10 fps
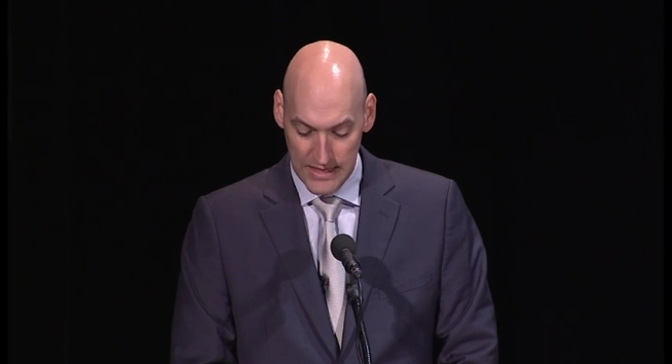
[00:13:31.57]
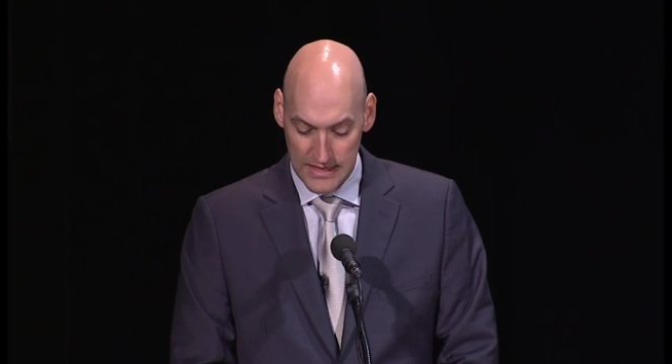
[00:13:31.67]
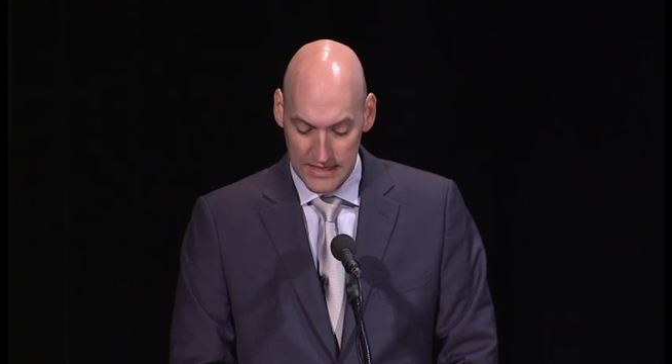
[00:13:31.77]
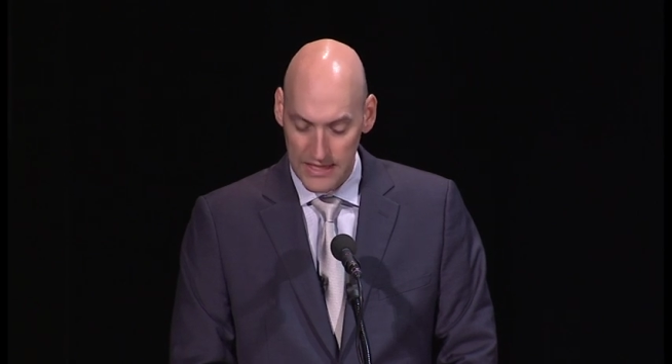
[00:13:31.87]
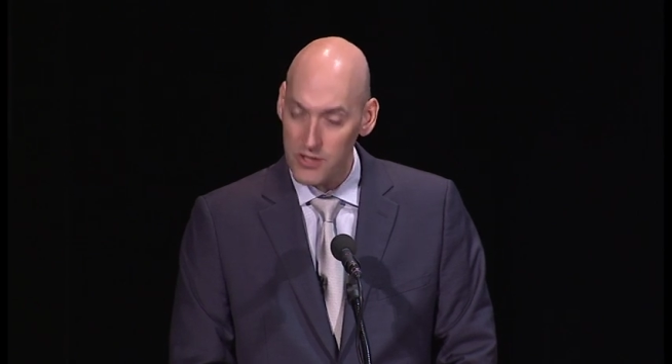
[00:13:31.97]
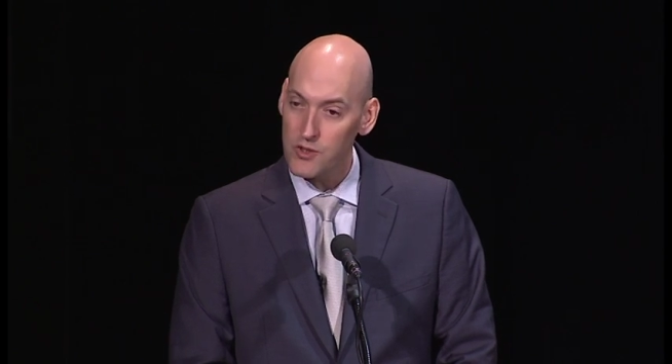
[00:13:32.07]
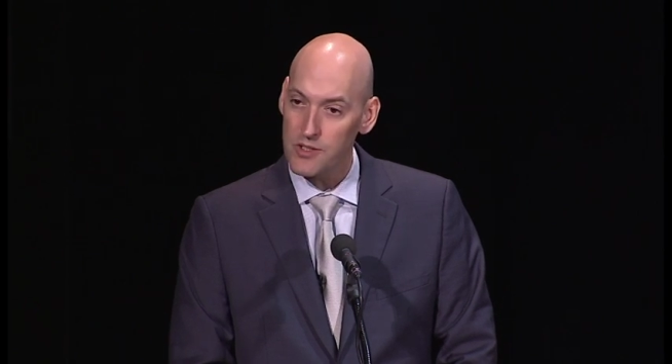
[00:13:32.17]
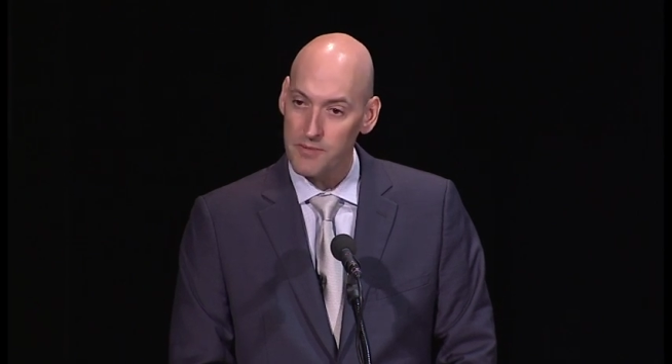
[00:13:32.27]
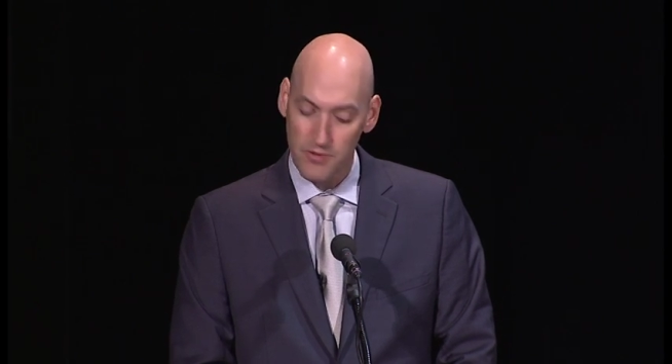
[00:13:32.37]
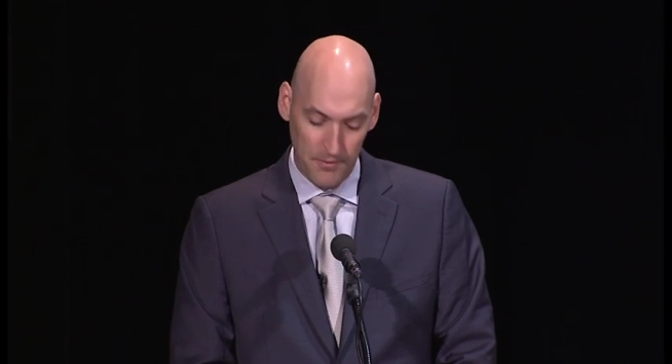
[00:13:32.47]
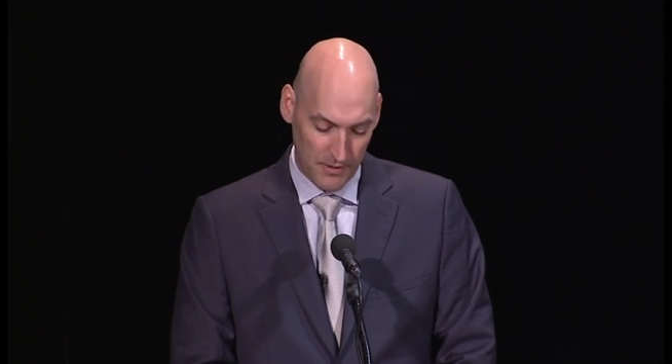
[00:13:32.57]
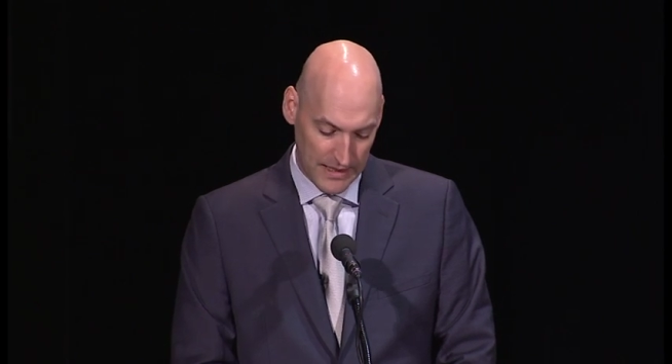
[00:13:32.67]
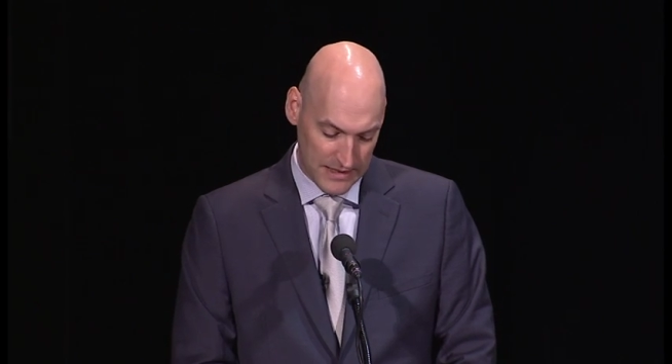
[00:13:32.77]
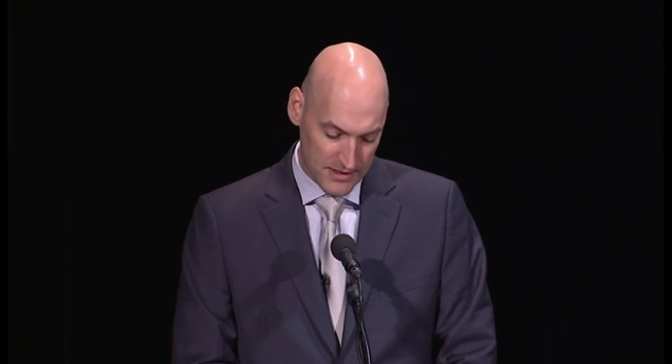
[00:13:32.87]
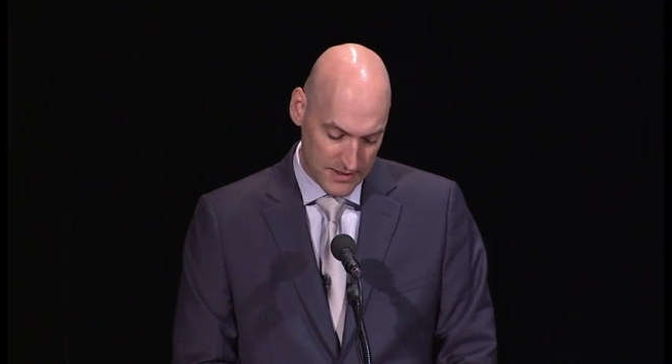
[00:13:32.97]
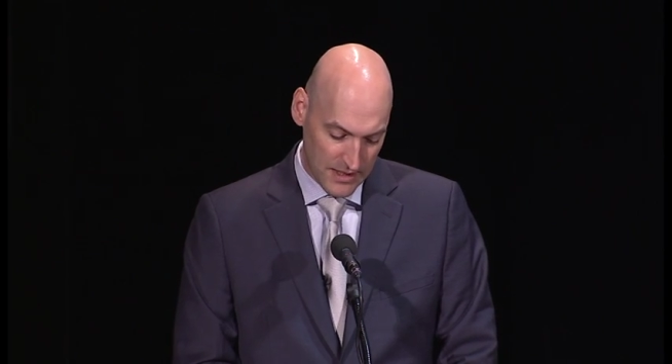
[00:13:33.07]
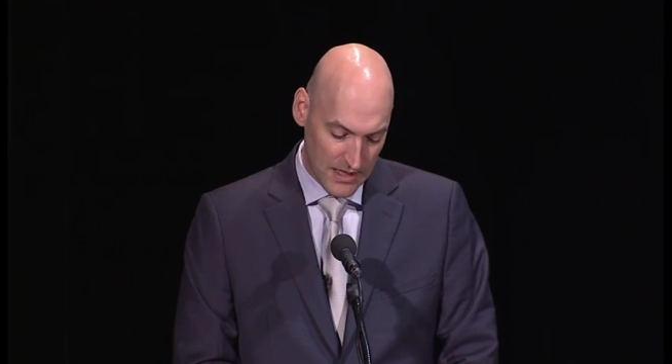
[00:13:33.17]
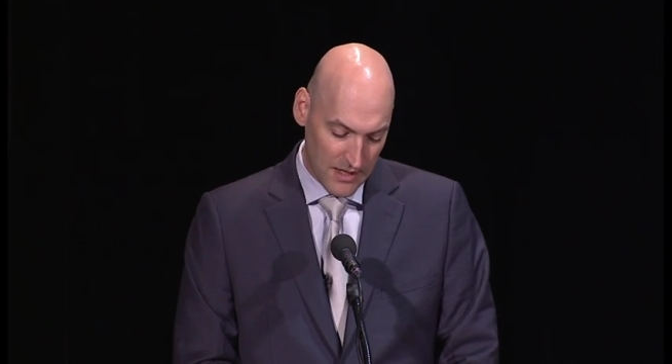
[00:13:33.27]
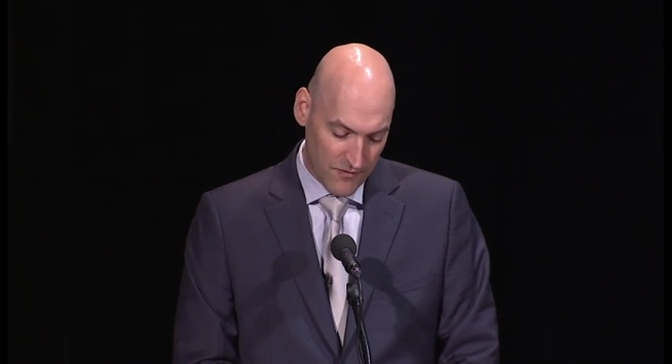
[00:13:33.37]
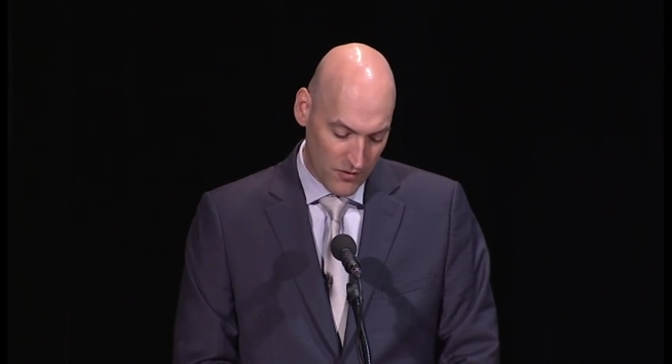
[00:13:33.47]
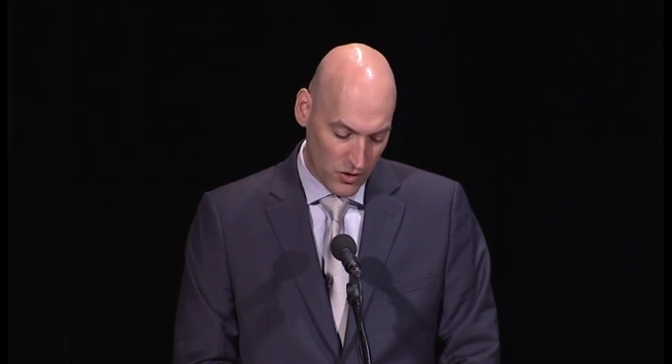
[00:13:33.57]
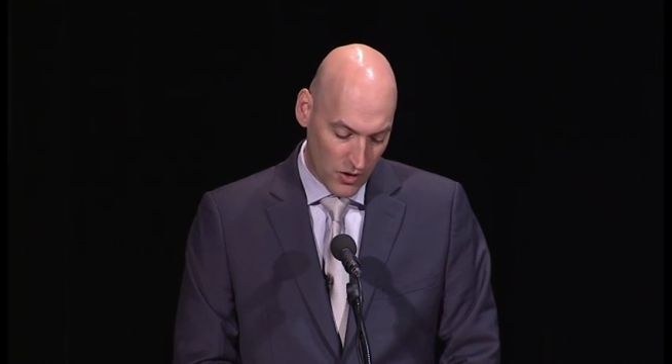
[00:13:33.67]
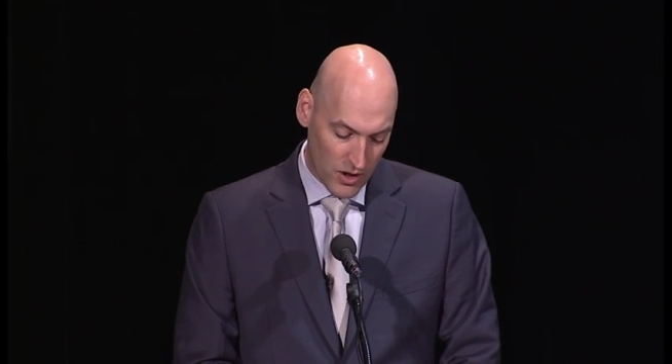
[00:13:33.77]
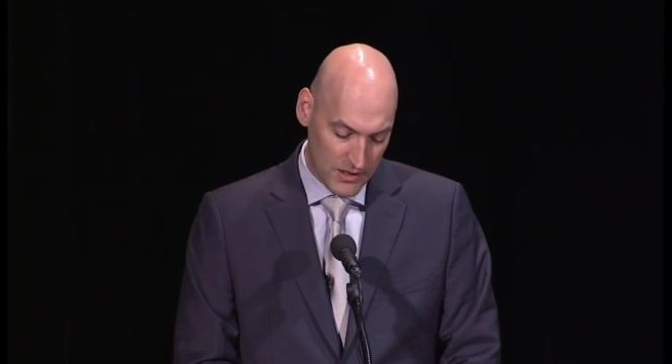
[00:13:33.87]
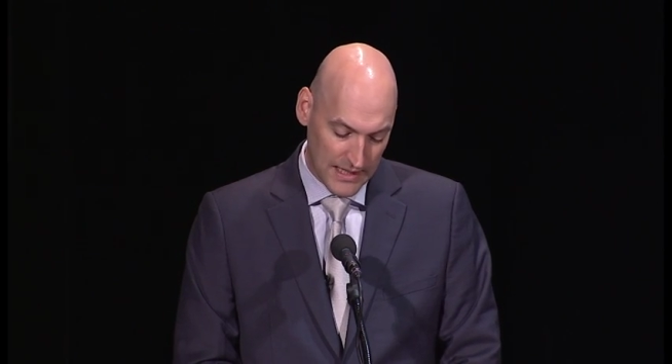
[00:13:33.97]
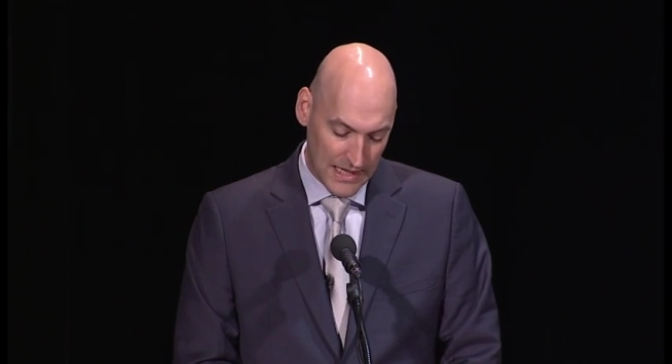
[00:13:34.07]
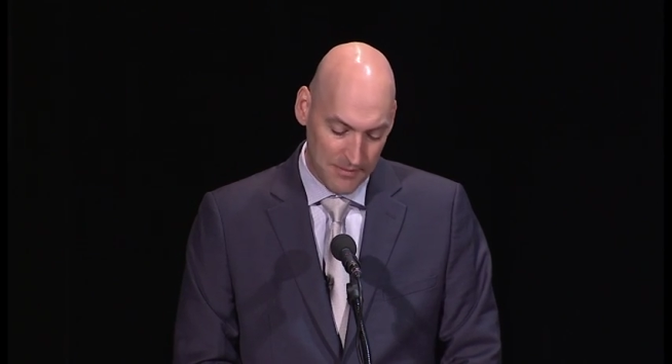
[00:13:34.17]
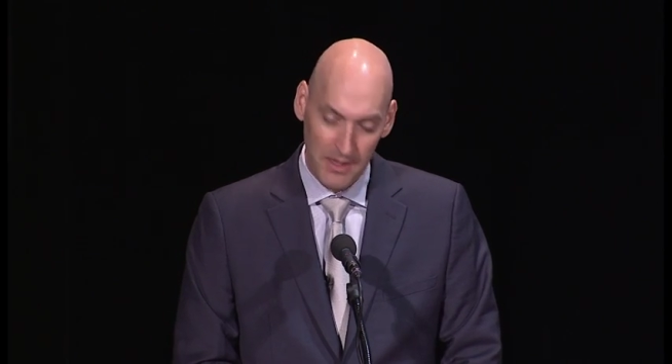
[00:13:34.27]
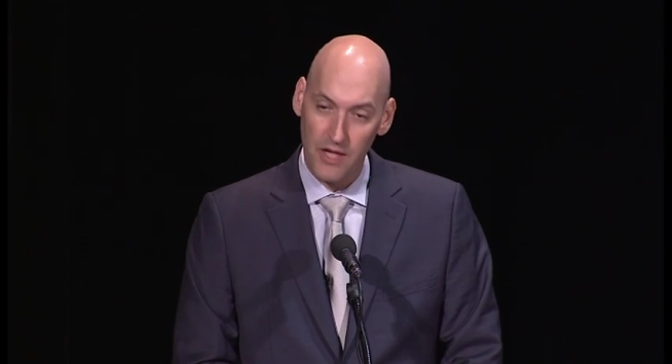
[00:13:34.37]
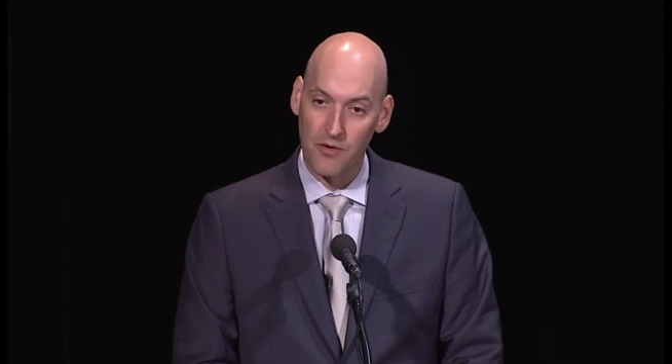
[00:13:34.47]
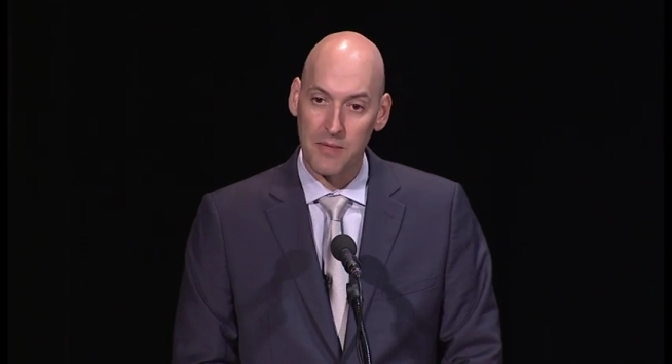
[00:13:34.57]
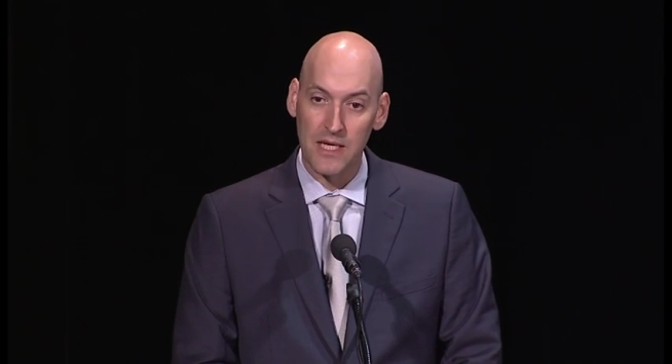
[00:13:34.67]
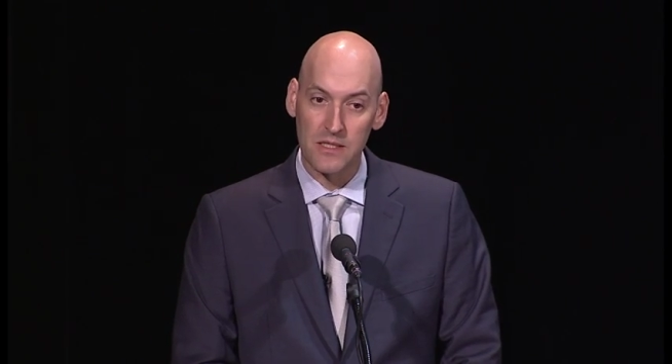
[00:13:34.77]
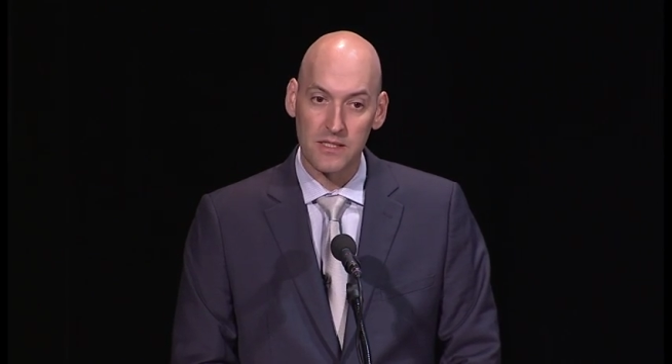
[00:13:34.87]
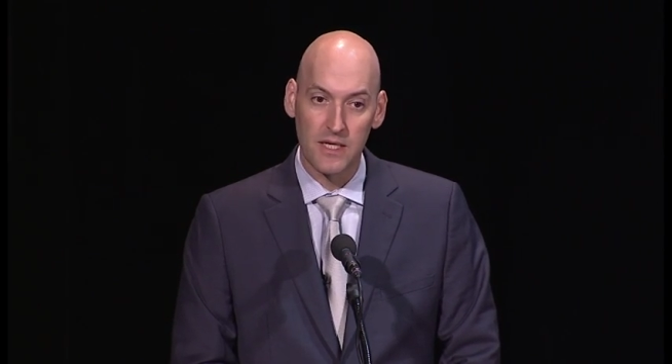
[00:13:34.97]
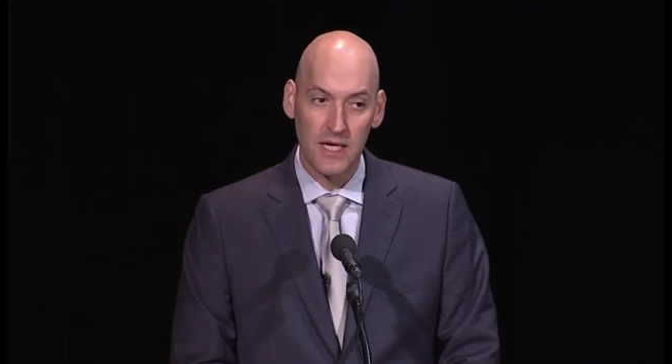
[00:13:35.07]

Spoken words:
continues to be replaced for a long time by other means.